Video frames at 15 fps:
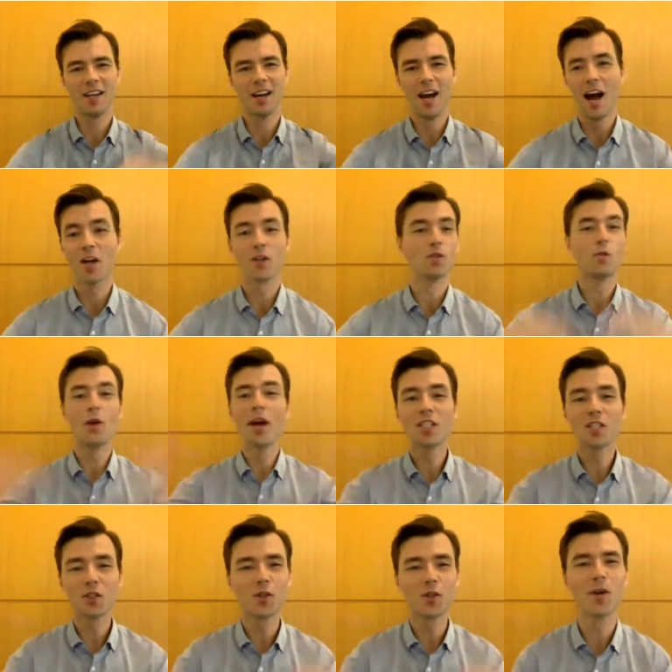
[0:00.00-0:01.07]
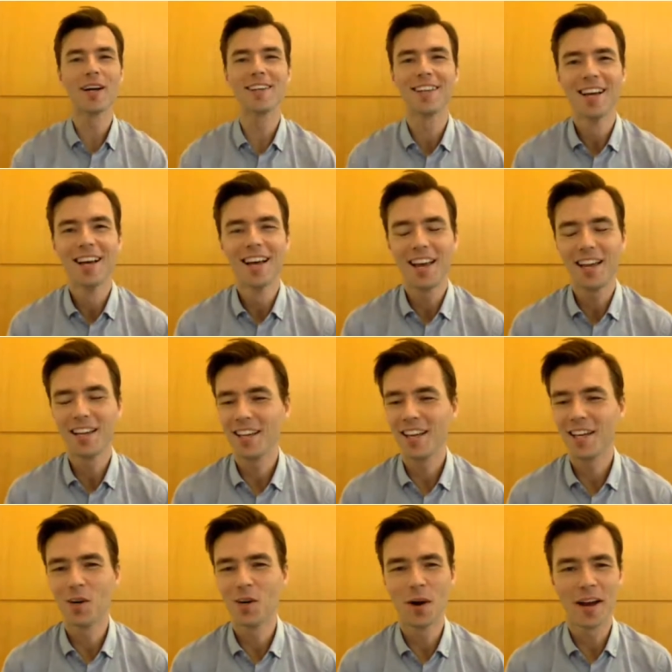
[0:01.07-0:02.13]
I race through it in
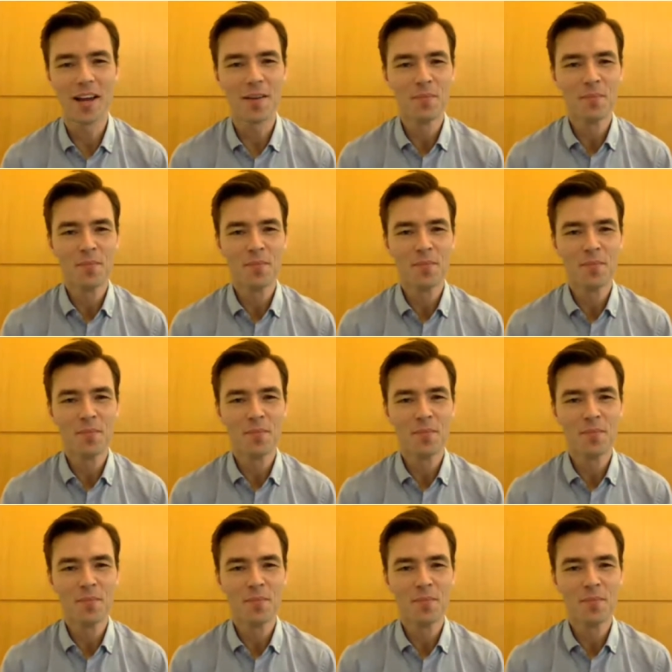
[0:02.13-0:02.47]
a way.